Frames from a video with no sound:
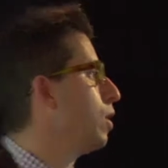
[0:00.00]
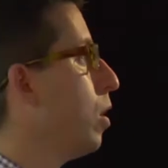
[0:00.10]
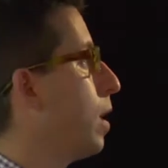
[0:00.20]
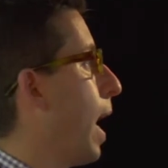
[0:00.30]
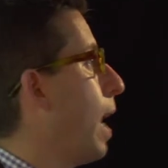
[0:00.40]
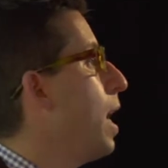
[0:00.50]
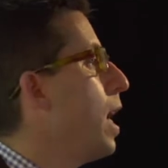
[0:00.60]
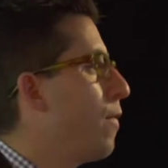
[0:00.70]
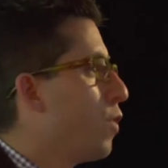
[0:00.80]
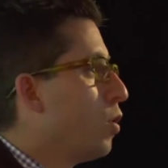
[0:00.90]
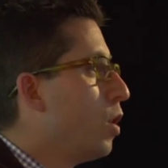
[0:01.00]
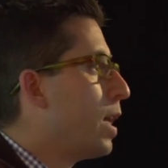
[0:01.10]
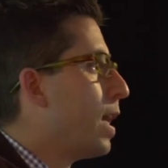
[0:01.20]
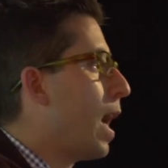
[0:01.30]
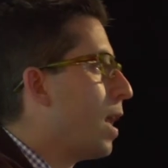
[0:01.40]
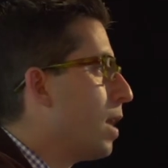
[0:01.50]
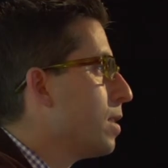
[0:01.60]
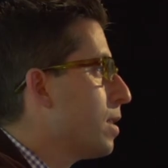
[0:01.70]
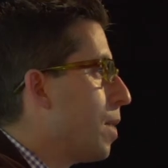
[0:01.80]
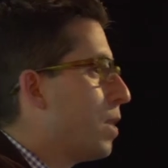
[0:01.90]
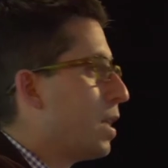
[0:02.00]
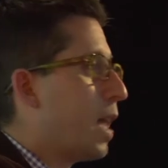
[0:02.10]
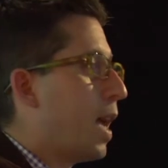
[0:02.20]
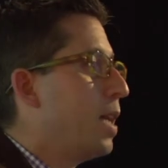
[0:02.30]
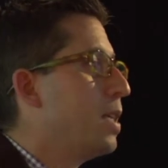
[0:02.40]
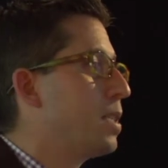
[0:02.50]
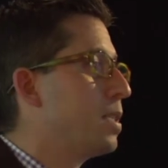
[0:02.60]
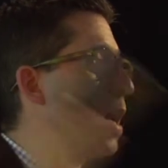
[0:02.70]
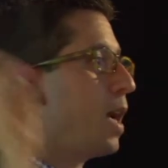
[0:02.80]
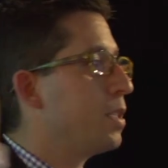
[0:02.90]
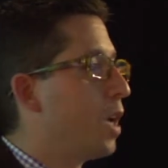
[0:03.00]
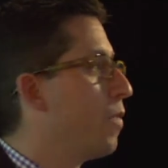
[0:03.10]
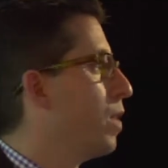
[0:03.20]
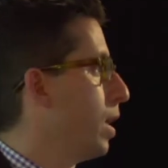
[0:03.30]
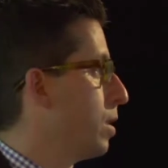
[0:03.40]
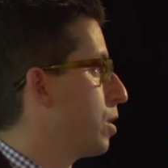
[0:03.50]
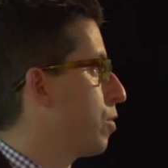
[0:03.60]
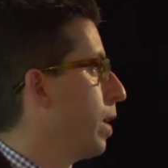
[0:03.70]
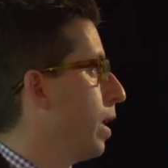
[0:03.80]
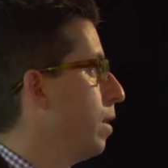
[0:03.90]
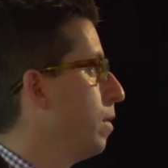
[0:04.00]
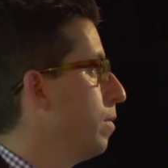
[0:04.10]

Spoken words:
to look at if you're looking at something that is the size of this screen?